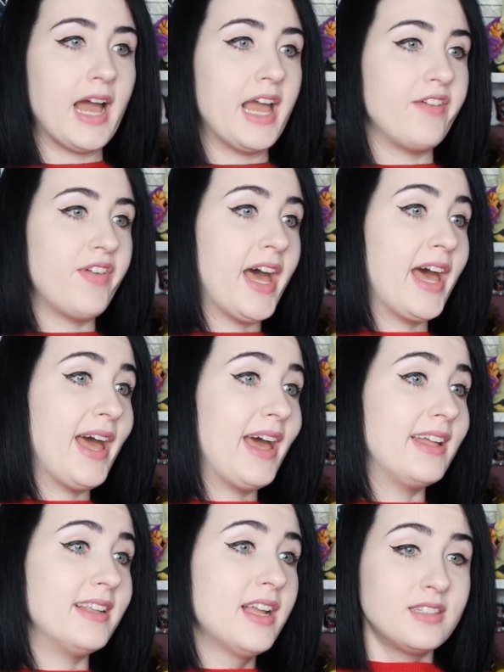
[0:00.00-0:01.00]
I've
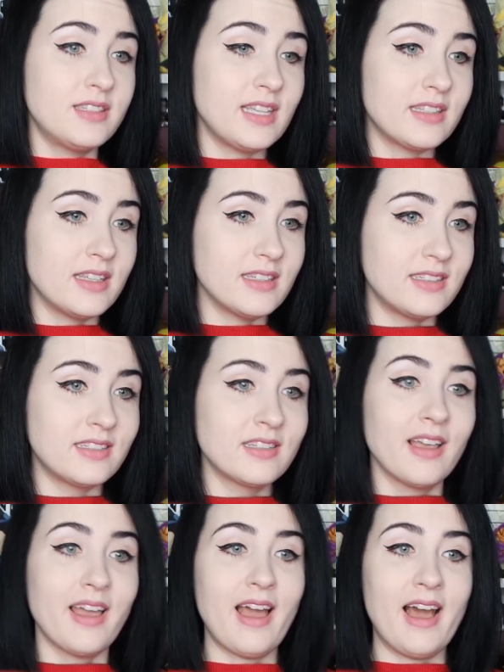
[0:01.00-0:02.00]
had
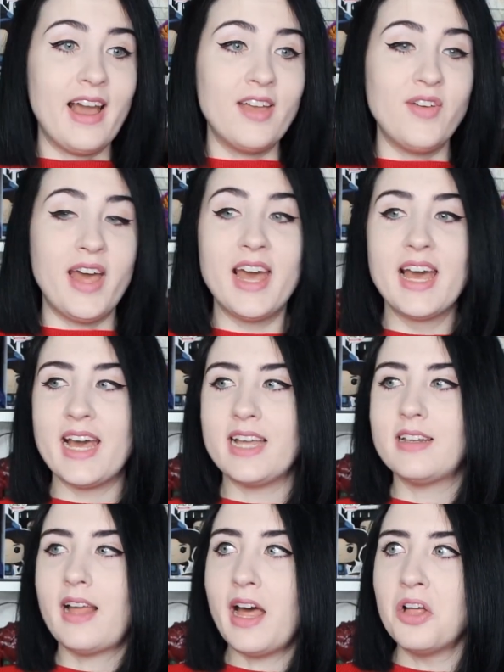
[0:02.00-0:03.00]
sickness. I've
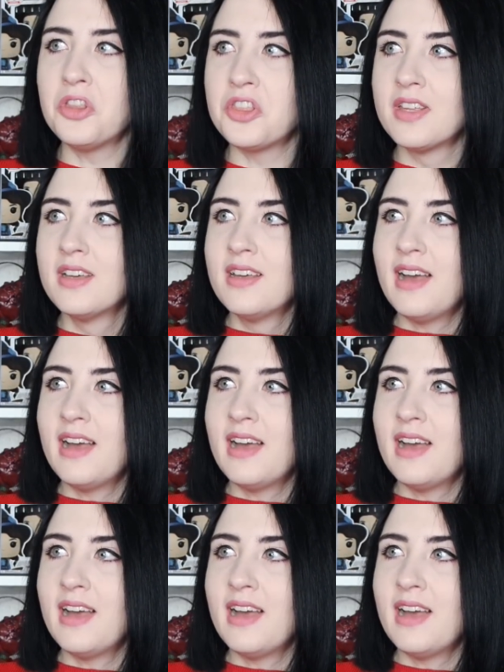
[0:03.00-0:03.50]
had health.